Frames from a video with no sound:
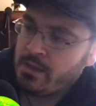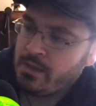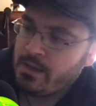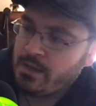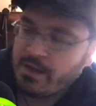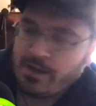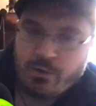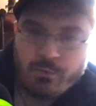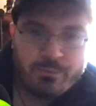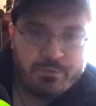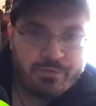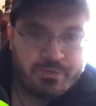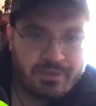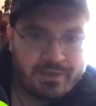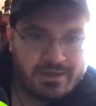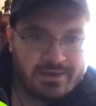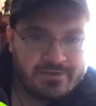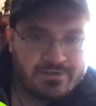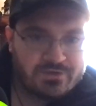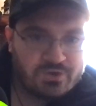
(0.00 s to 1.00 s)
I don't
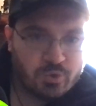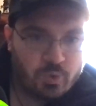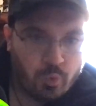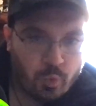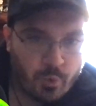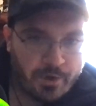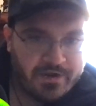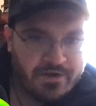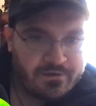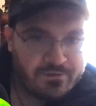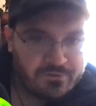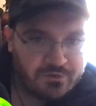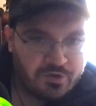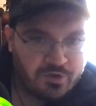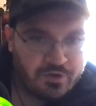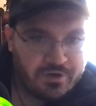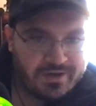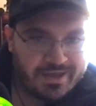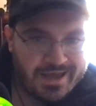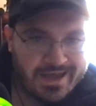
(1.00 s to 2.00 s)
think it's quite as
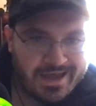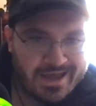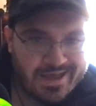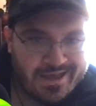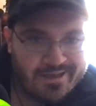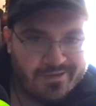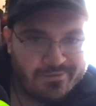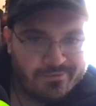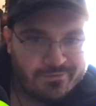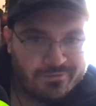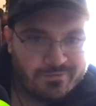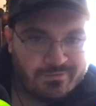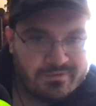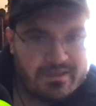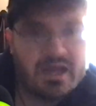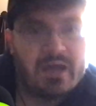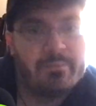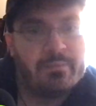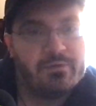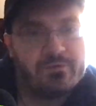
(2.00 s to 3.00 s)
good as
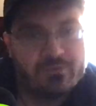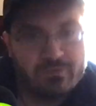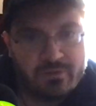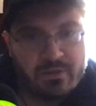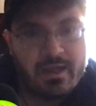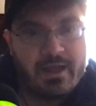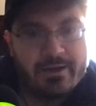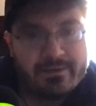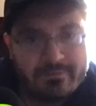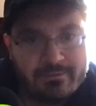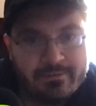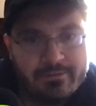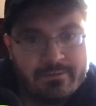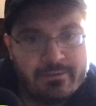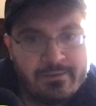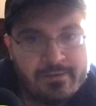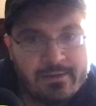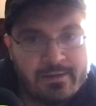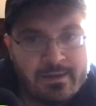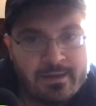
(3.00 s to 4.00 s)
Diamond Select.
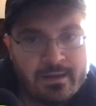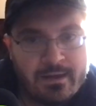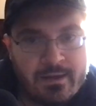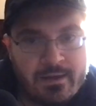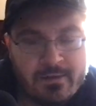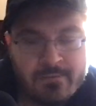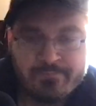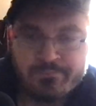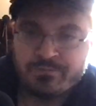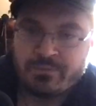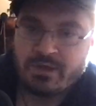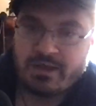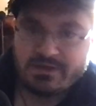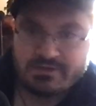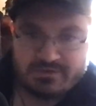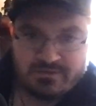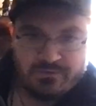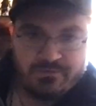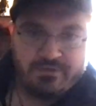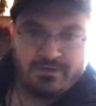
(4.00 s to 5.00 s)
I
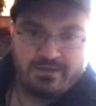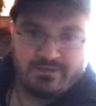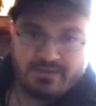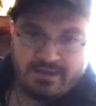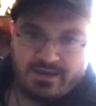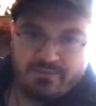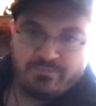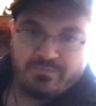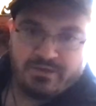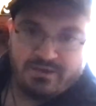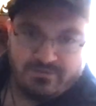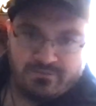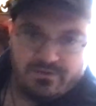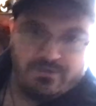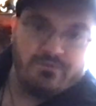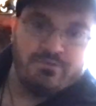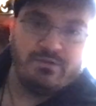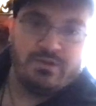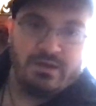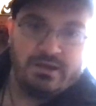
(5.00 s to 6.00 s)
still think that
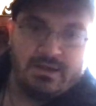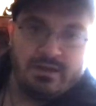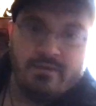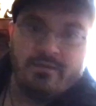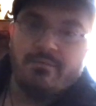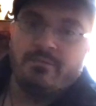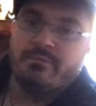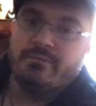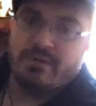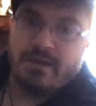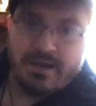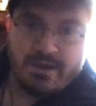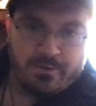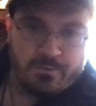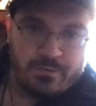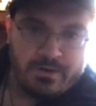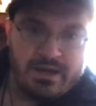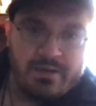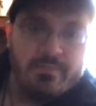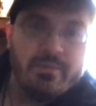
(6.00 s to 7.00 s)
PVC
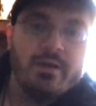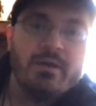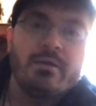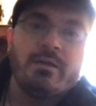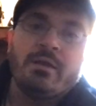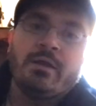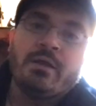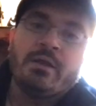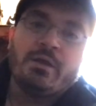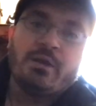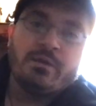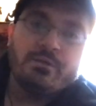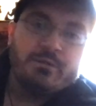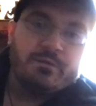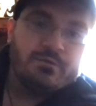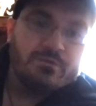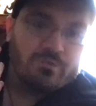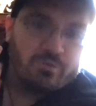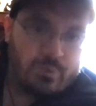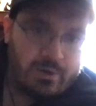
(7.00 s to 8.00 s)
diorama,
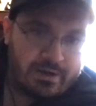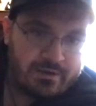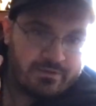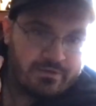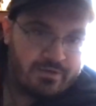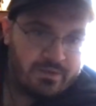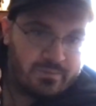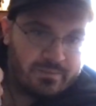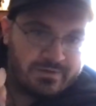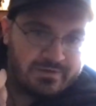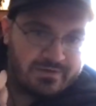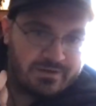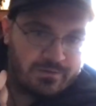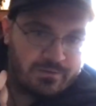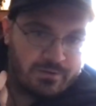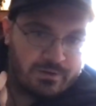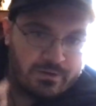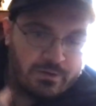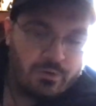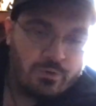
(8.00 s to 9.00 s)
the strength of the
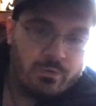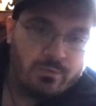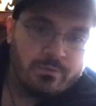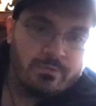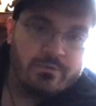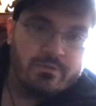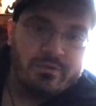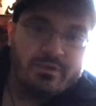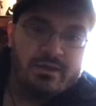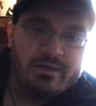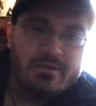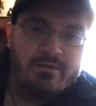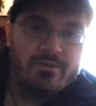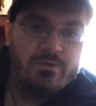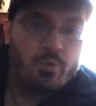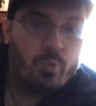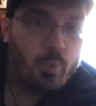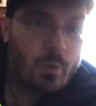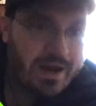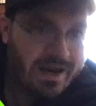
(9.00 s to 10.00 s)
material, the
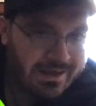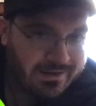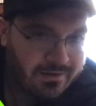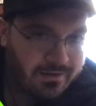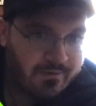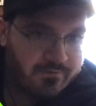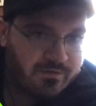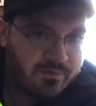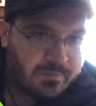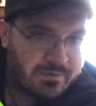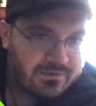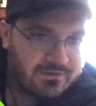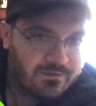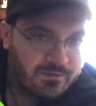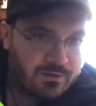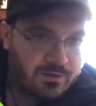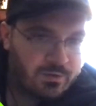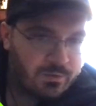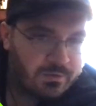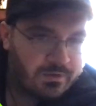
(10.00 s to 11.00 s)
weight of the
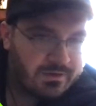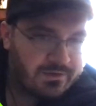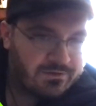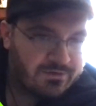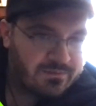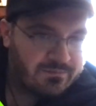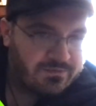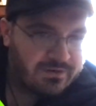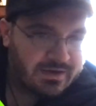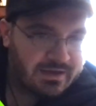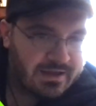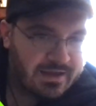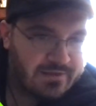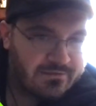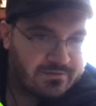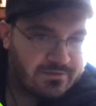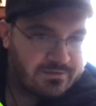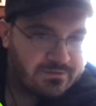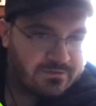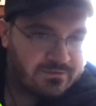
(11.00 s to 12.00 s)
material, it seems like it
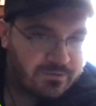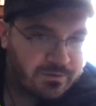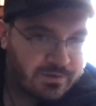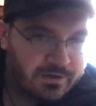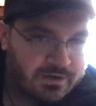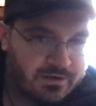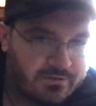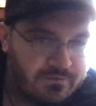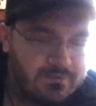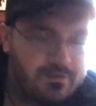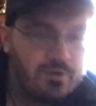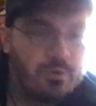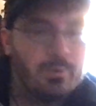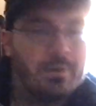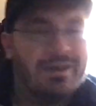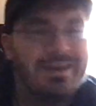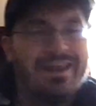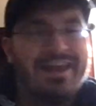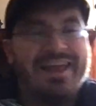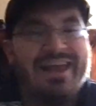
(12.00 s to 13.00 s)
has this sturdiness to
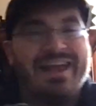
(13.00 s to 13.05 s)
it.